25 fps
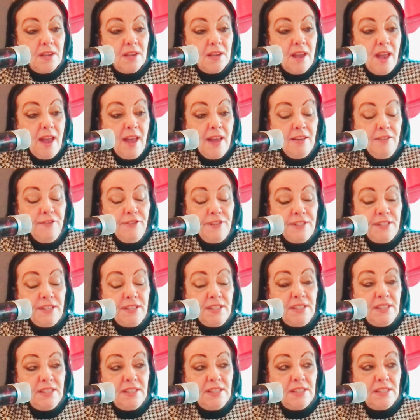
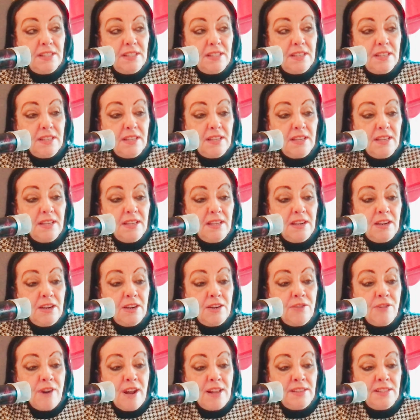Elvis's
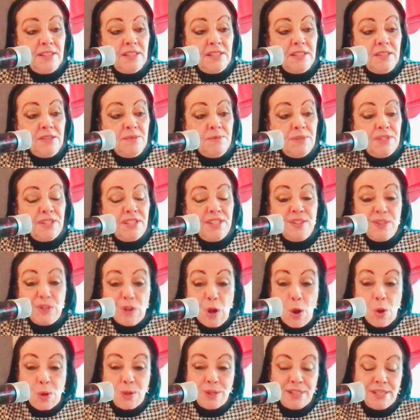grandson was a
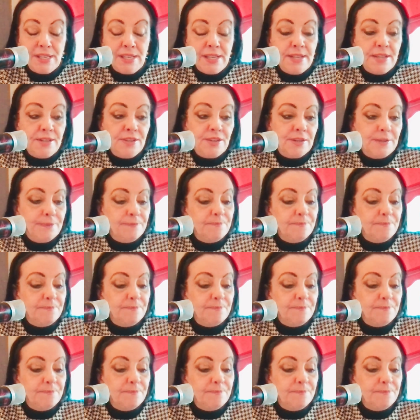starseed